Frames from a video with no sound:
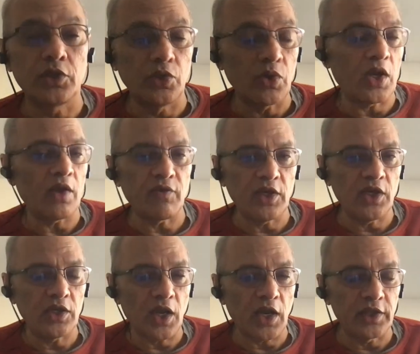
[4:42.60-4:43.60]
have
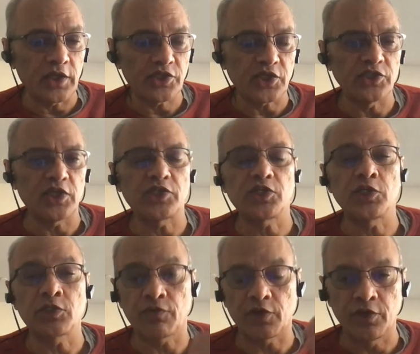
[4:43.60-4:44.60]
any other
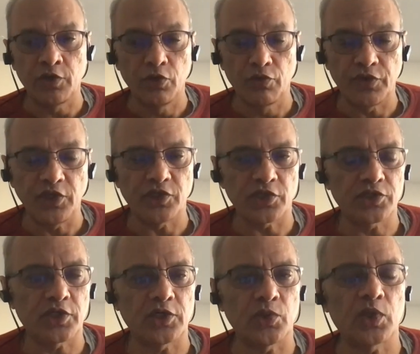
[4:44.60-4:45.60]
suggestions for new features
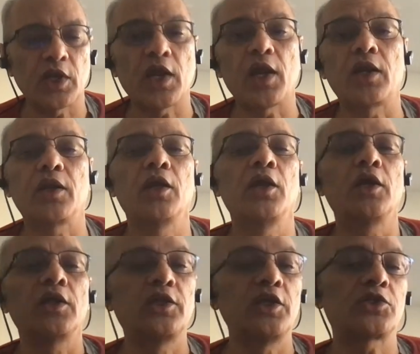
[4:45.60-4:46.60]
that you can add?
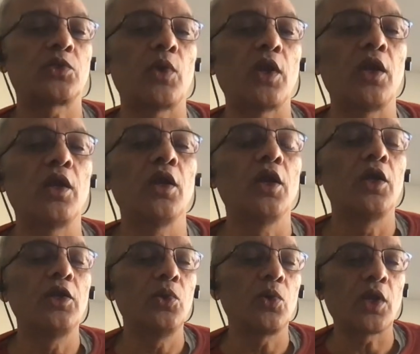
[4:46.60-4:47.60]
This way
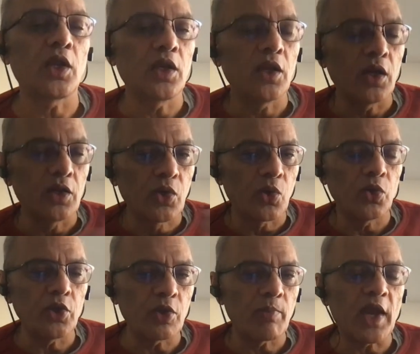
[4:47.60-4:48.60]
you can grow
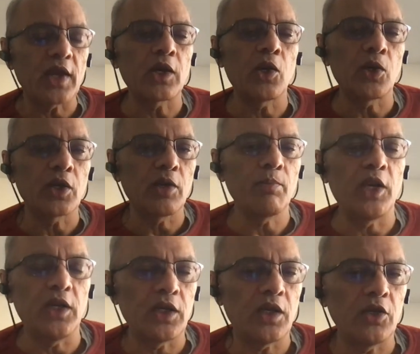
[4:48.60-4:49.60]
your backlog and
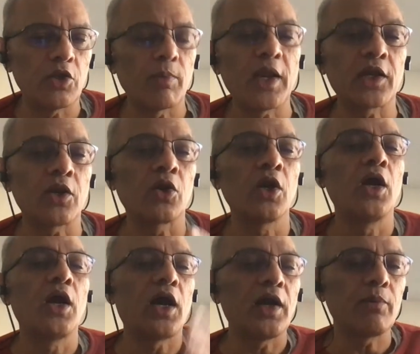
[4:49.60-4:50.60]
maintain your backlog.
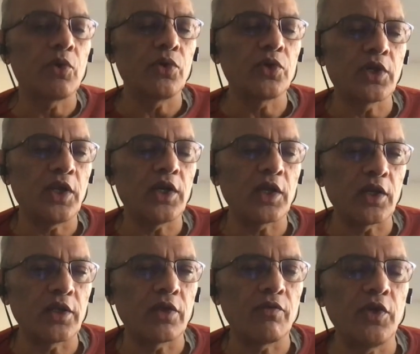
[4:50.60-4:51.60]
I'm going to create
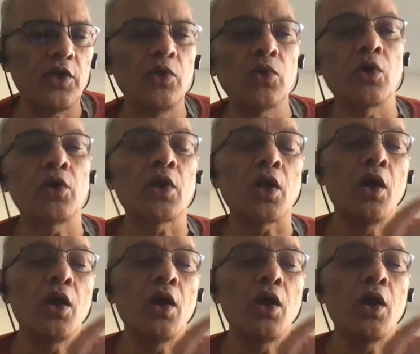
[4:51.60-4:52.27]
another video on